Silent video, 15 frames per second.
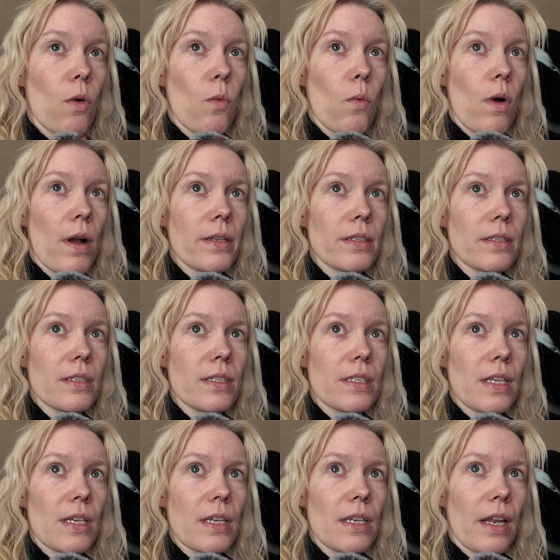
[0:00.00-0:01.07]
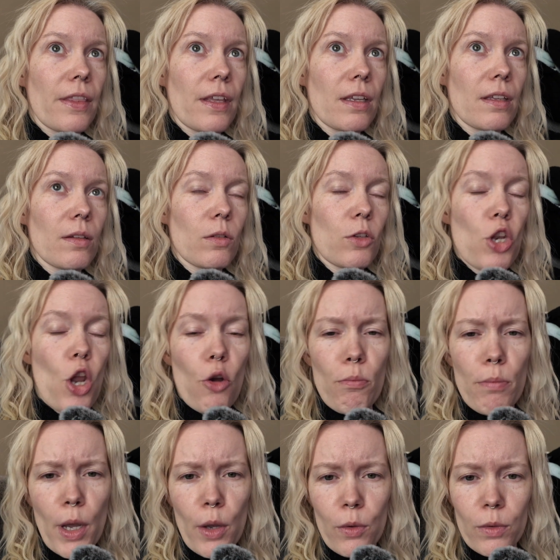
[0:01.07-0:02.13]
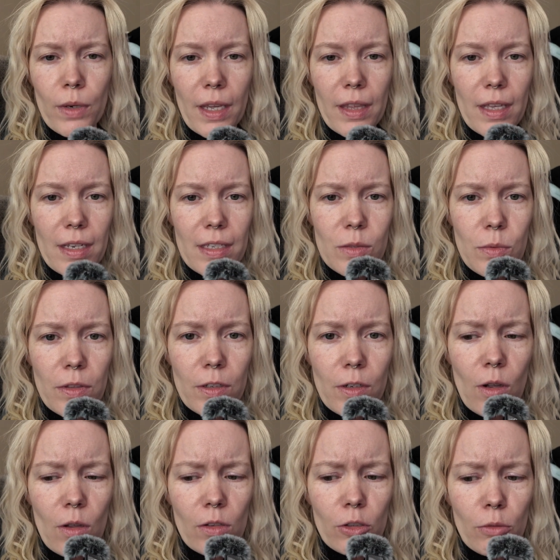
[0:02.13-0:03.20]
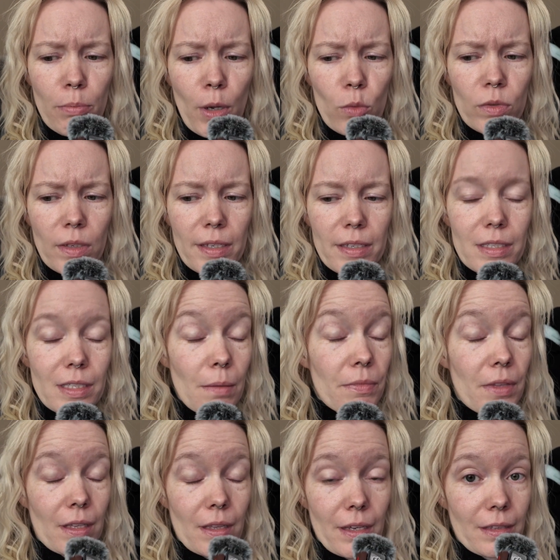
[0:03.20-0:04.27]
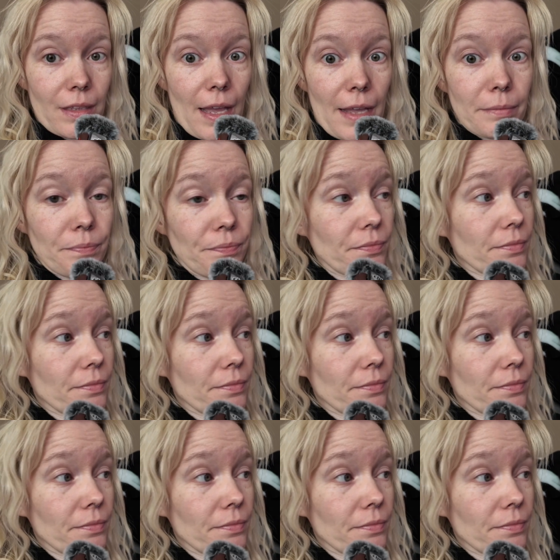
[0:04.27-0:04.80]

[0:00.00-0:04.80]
ones that I think no bone, I think is what they're called, or boneless, something like that,